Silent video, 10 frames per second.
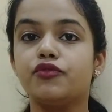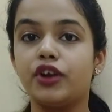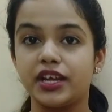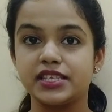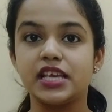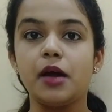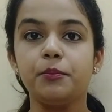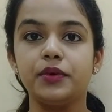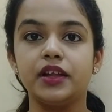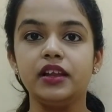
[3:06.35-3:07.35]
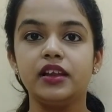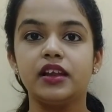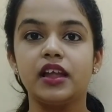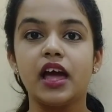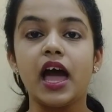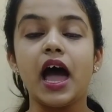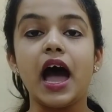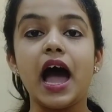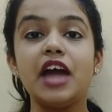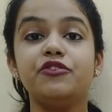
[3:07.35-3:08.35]
For example,
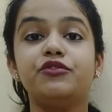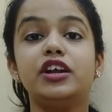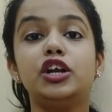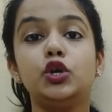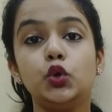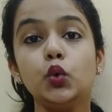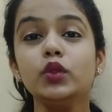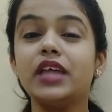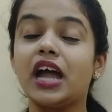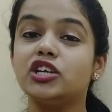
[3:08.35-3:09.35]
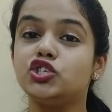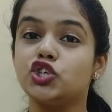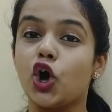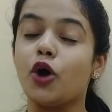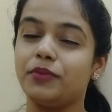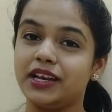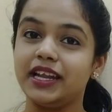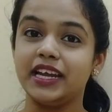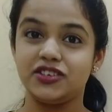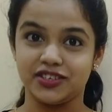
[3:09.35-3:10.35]
I will do that job
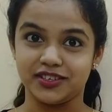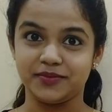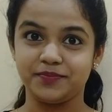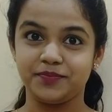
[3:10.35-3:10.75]
later.